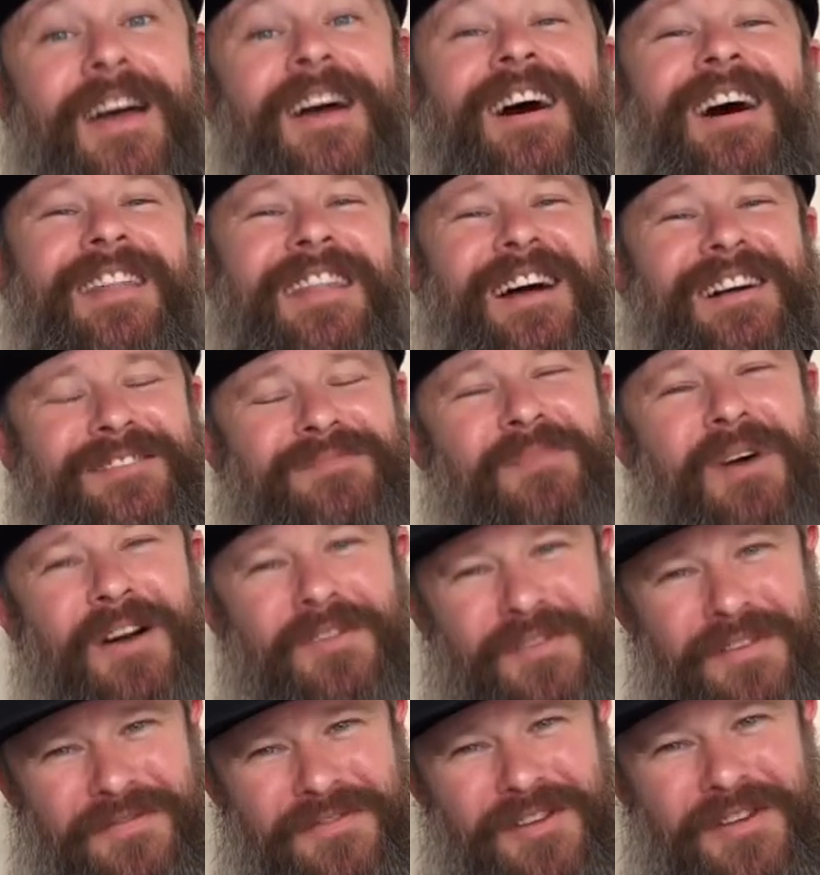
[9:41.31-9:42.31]
And that's my
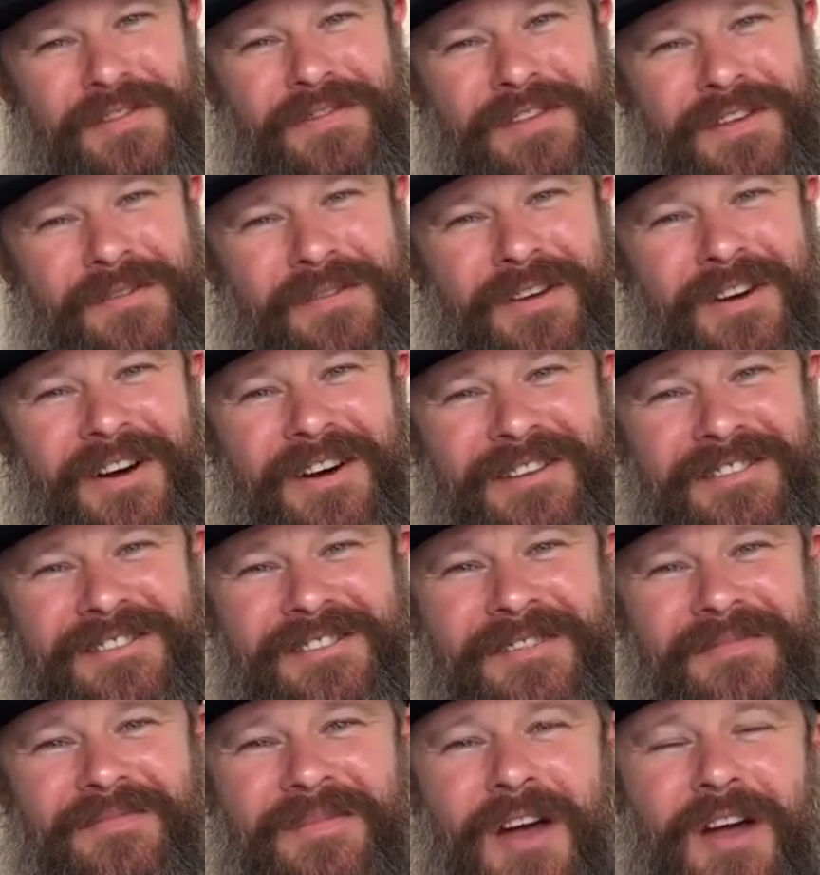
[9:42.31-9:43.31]
review for you guys.
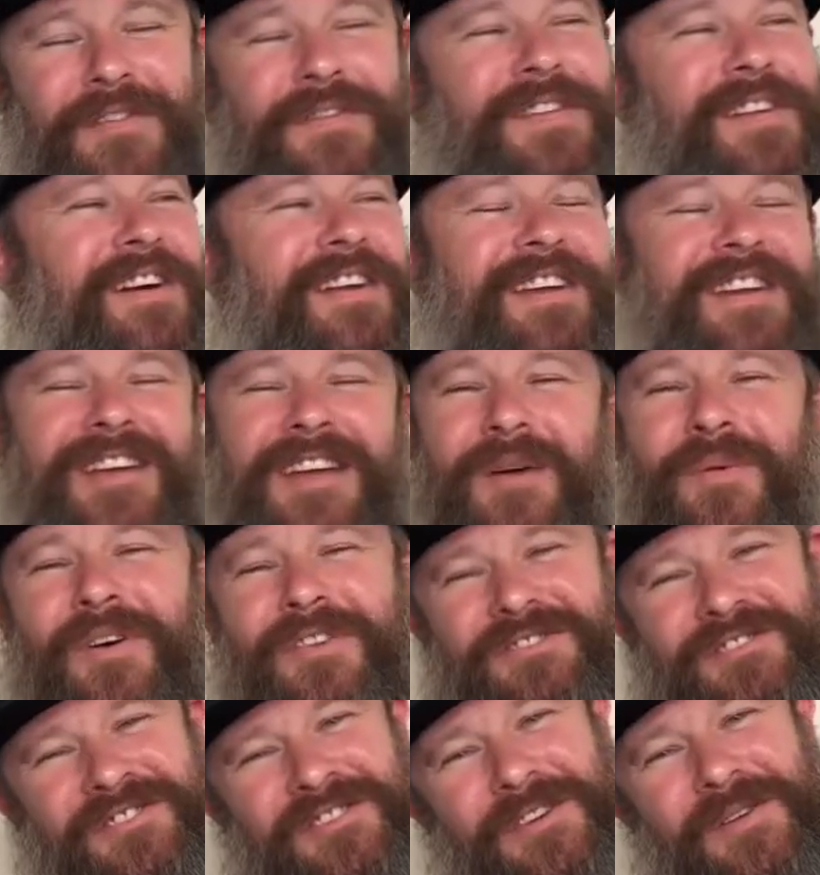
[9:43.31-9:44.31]
Hopefully I didn't go
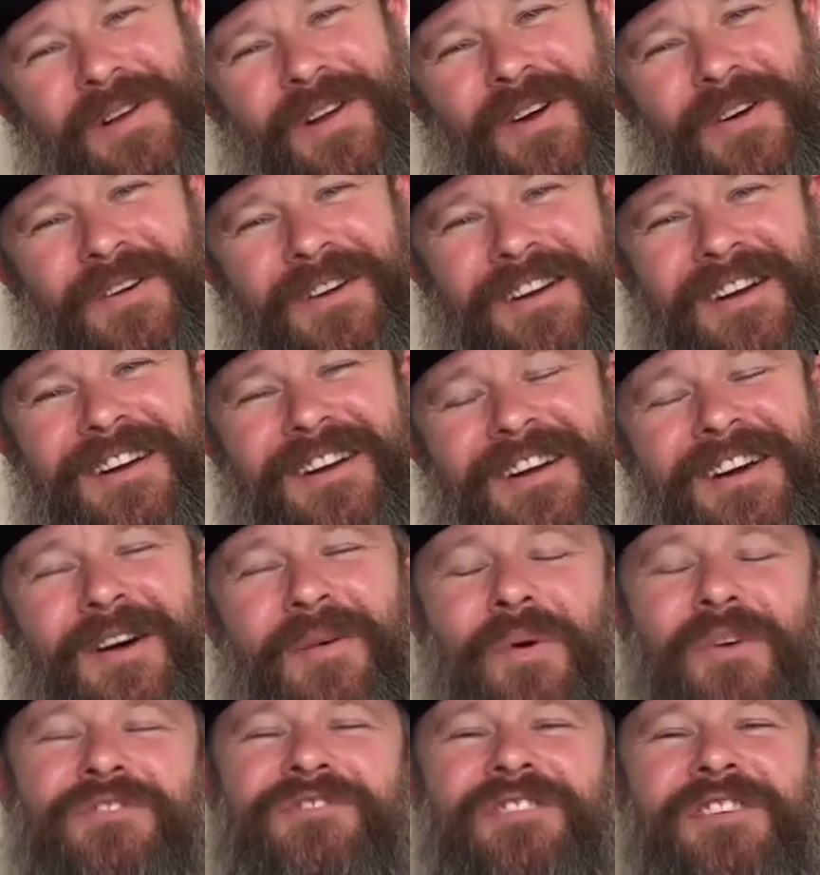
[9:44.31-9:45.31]
on too long.
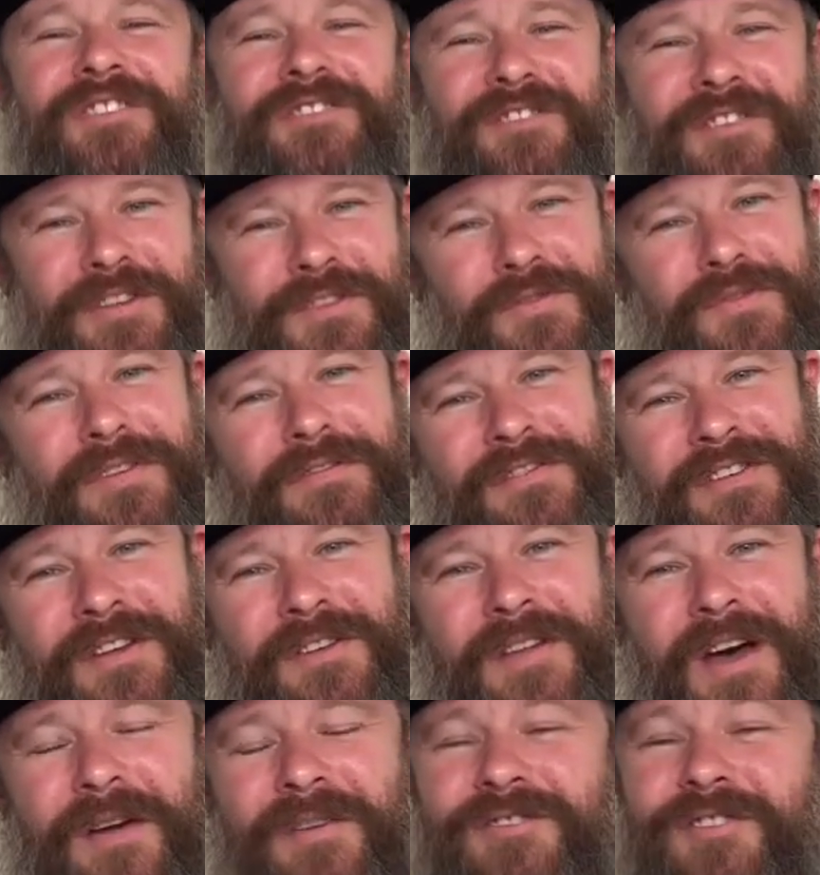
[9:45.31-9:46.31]
Wanted to do the review
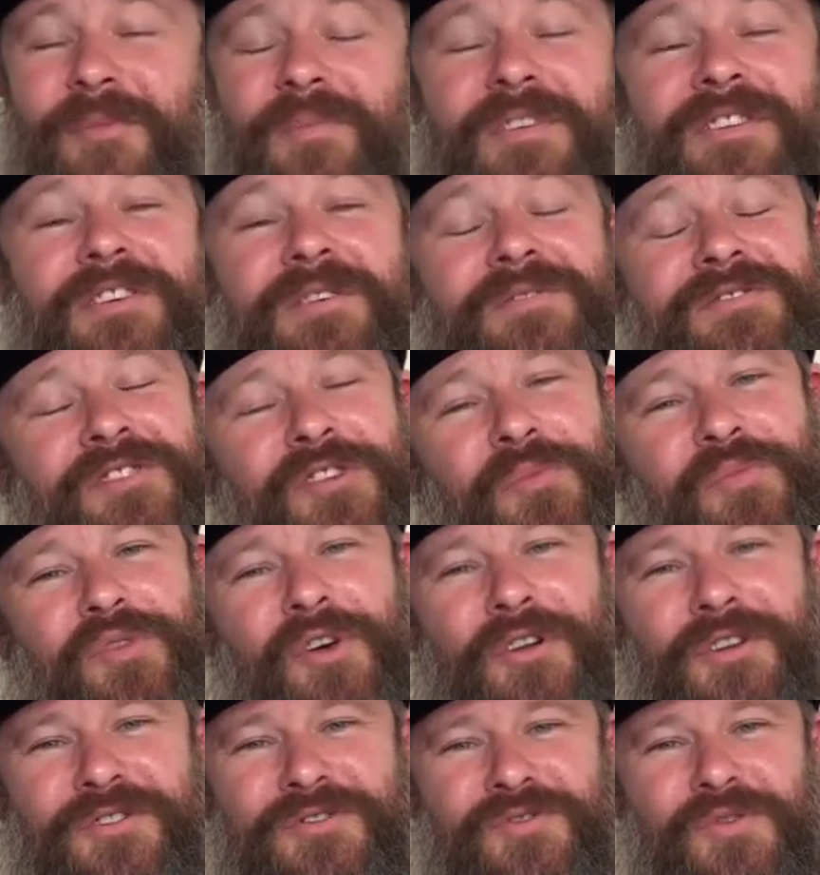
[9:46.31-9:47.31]
though, because I've been using the
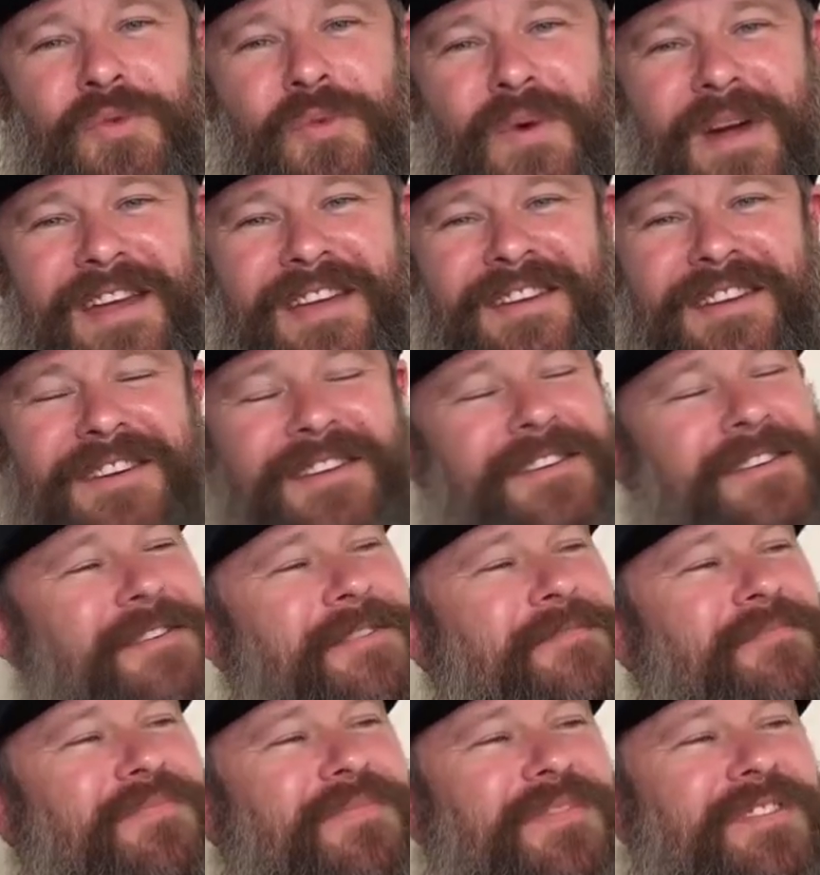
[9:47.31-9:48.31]
products all week.
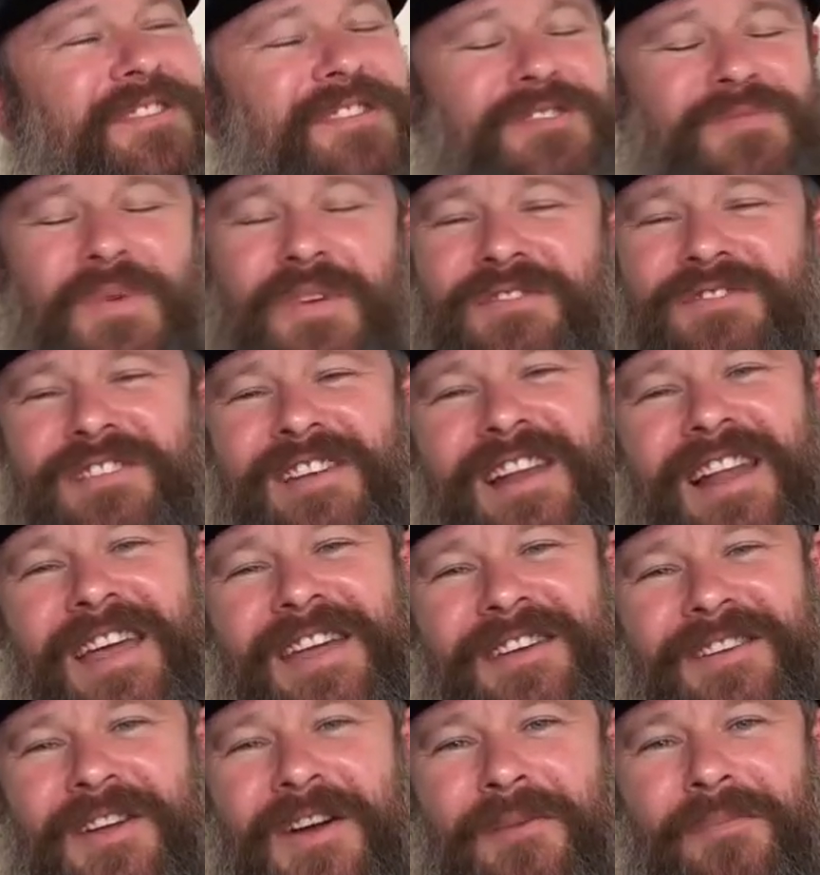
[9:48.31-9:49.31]
Just wanted to let
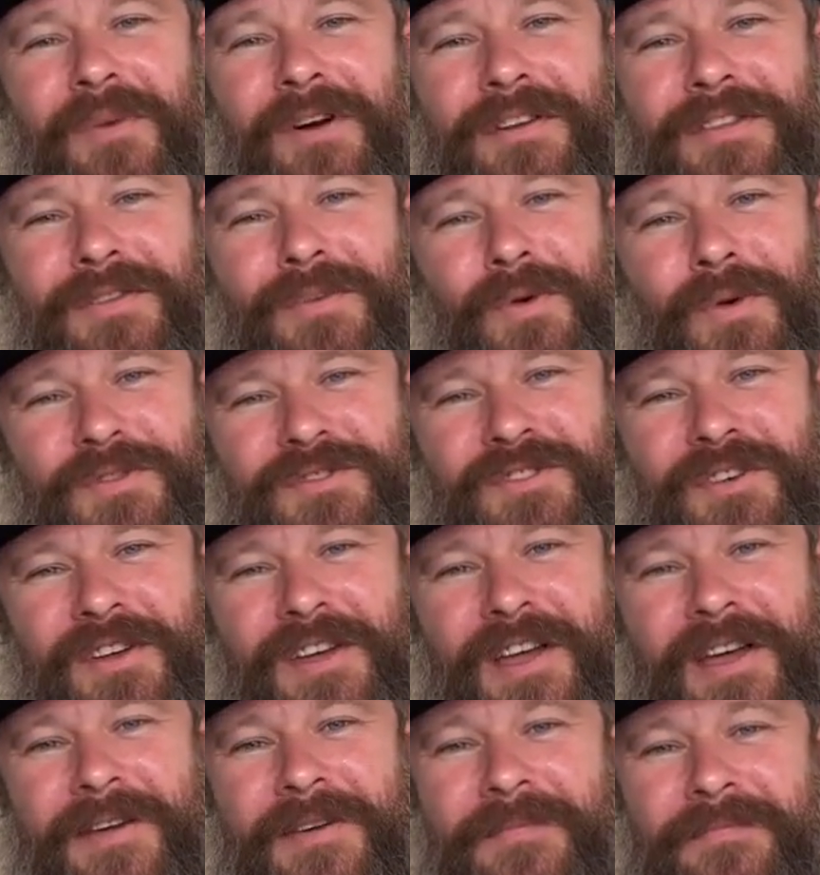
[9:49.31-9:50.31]
you know my thoughts on
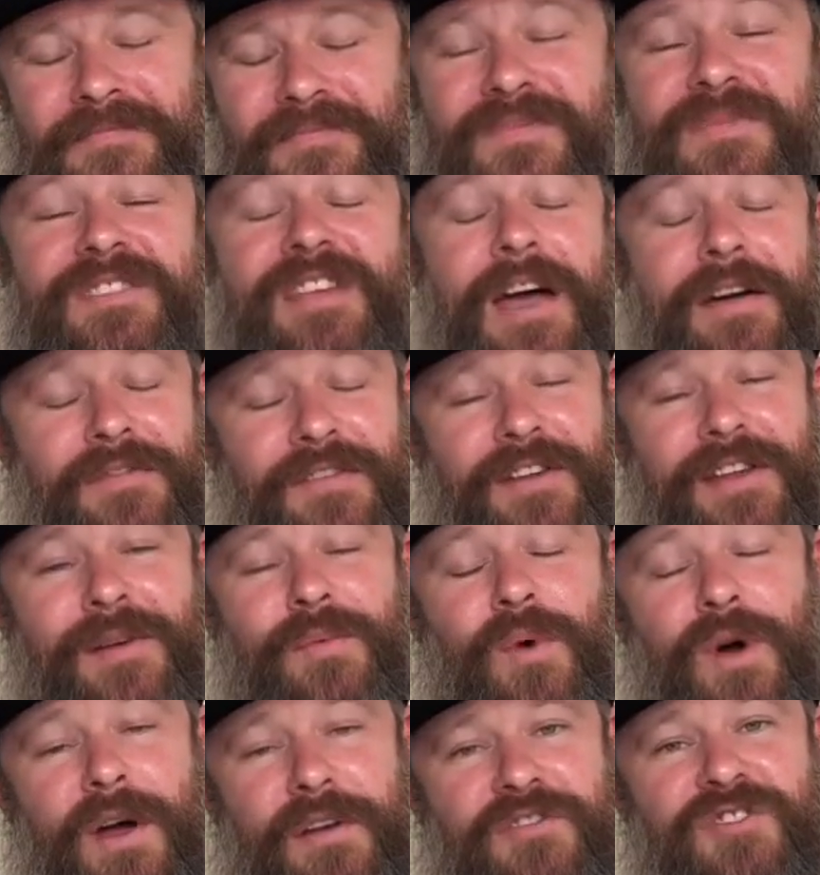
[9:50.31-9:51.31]
it. Definitely
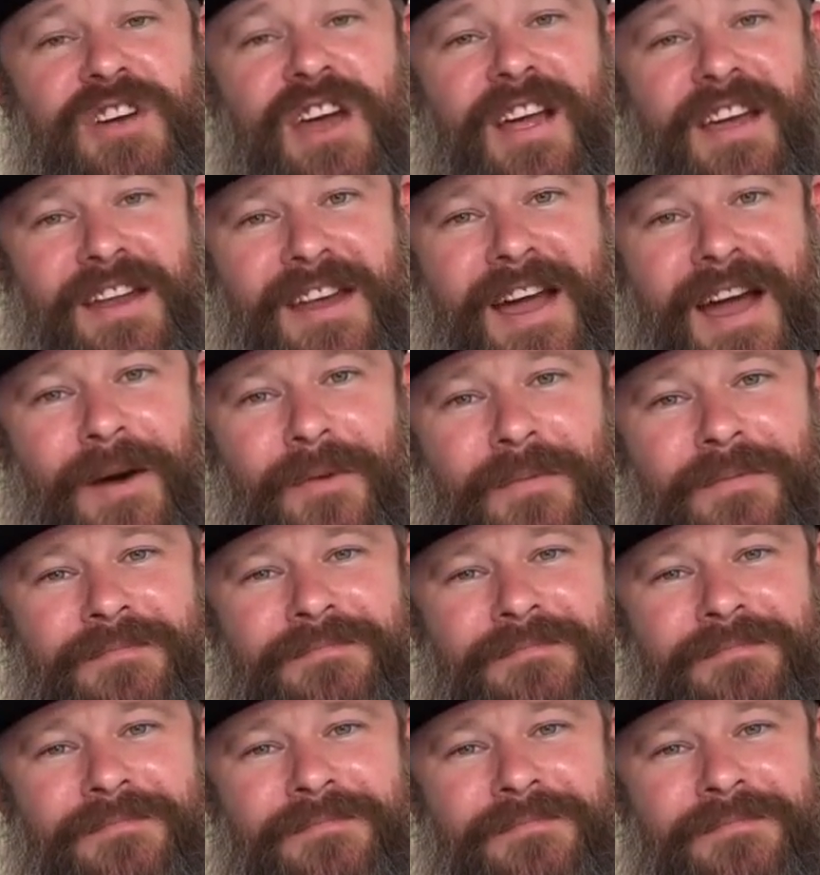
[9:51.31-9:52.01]
worth checking out.